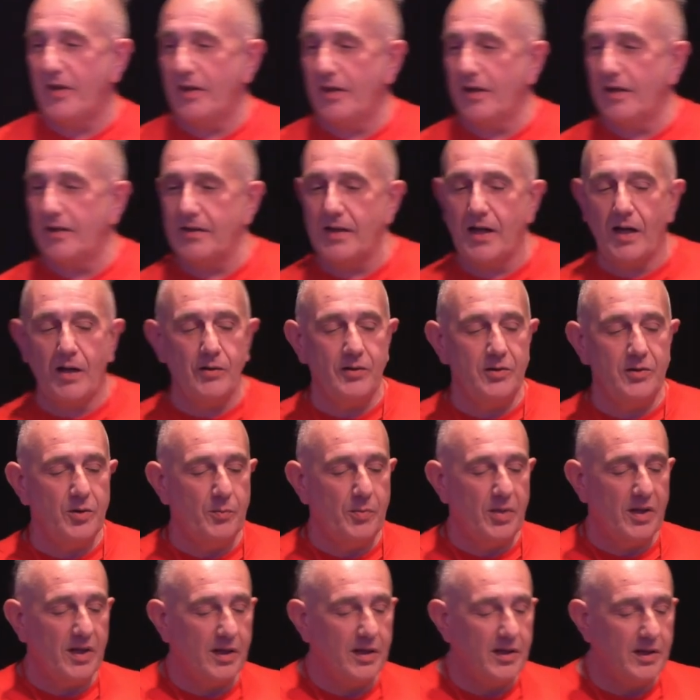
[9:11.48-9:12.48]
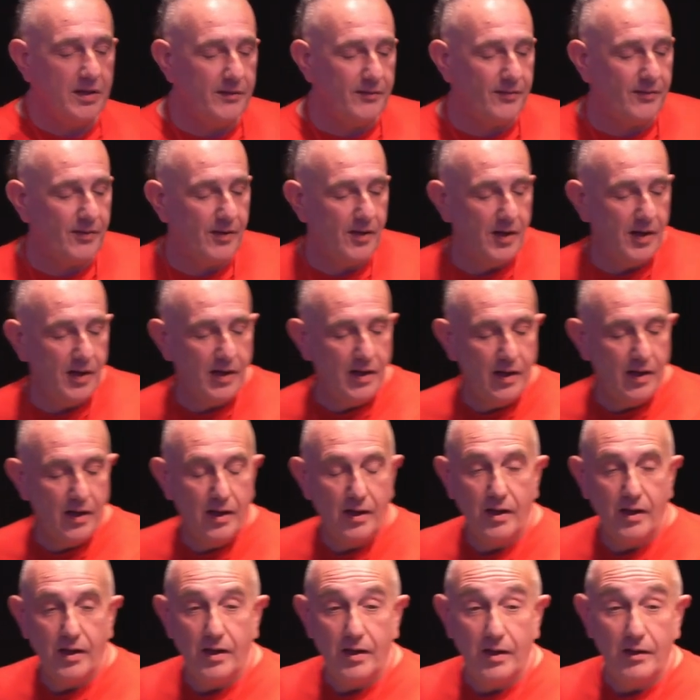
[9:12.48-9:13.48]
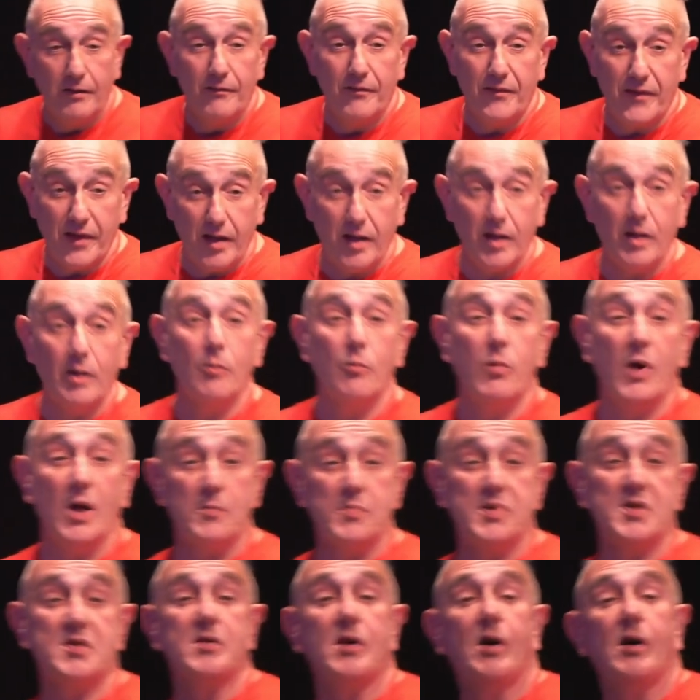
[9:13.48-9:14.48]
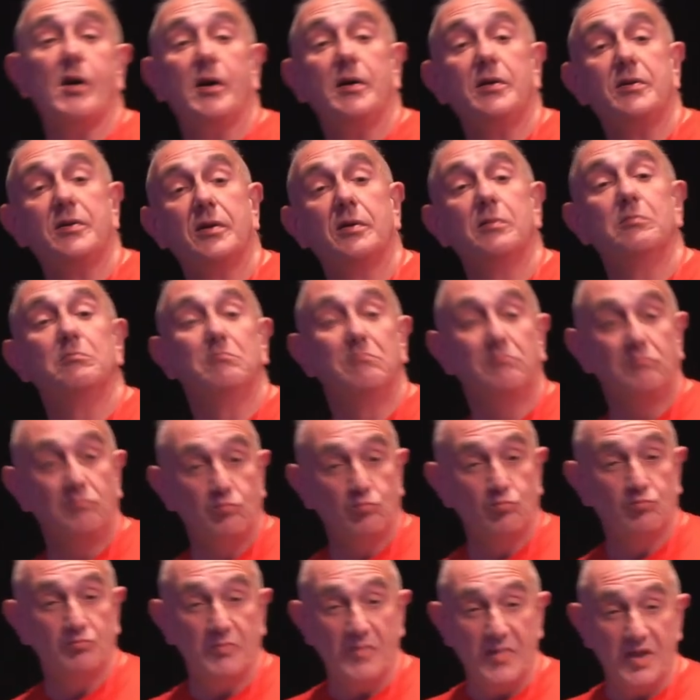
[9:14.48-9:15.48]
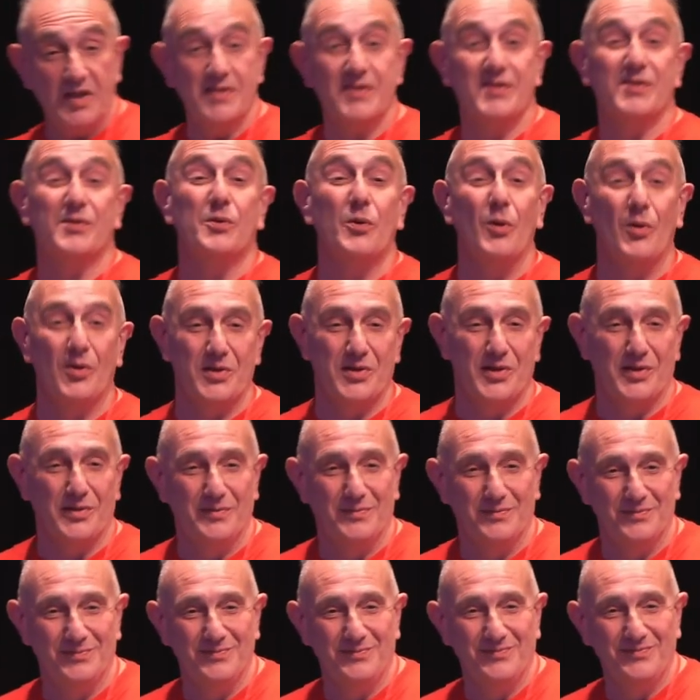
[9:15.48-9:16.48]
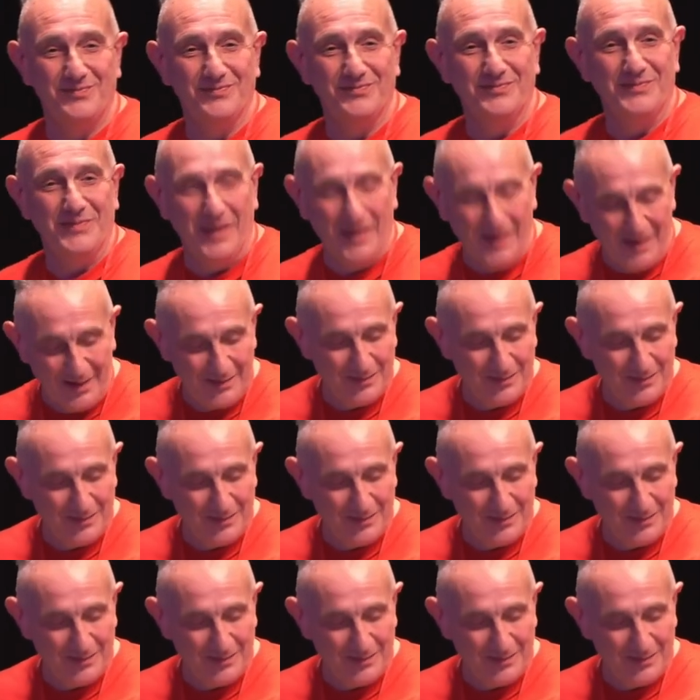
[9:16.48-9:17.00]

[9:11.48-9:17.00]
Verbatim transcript: and now you believe their website is good. Yeah?